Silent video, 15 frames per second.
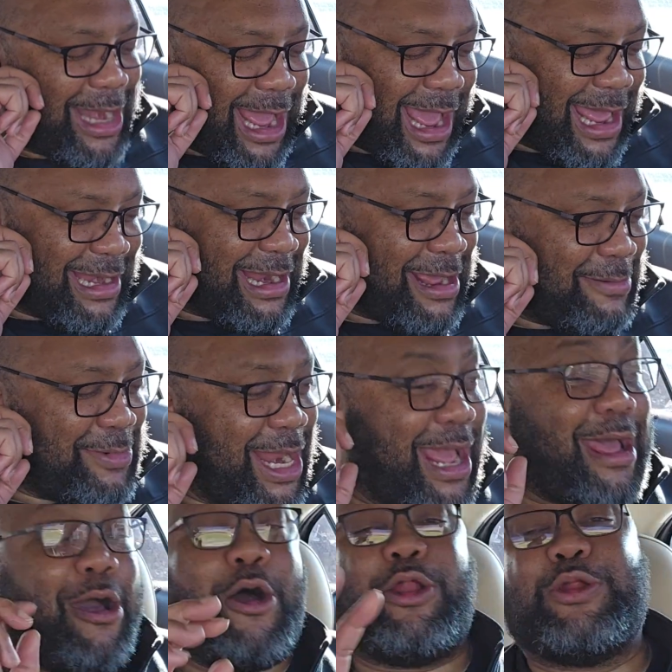not.
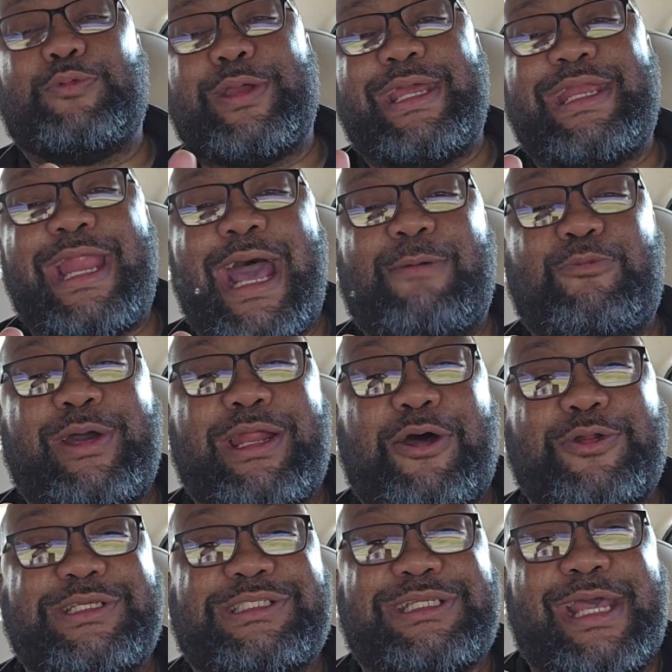Only reason I went
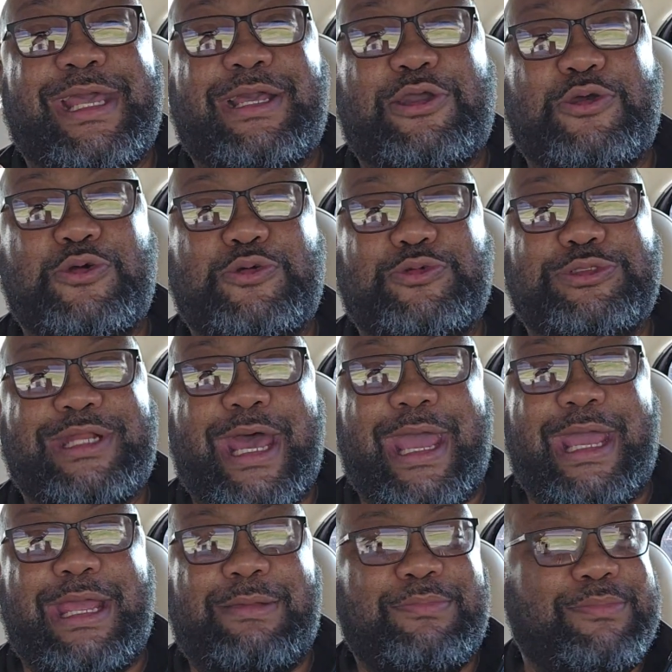on to say Goo's
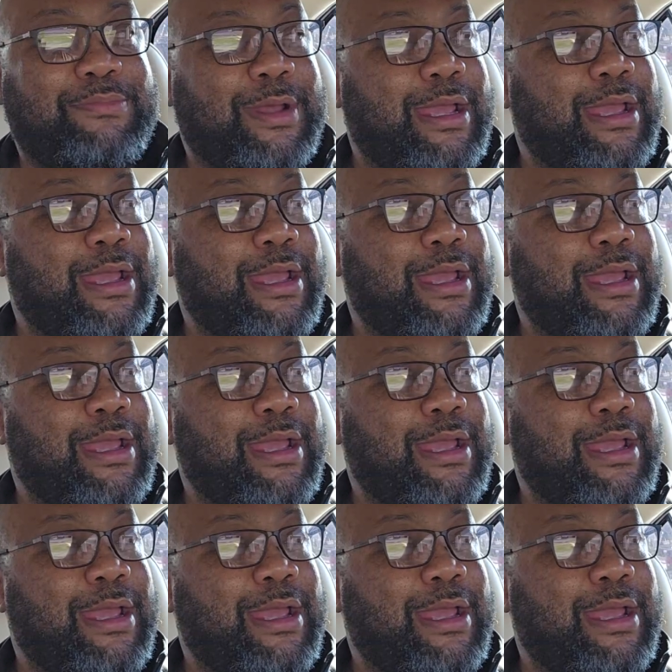name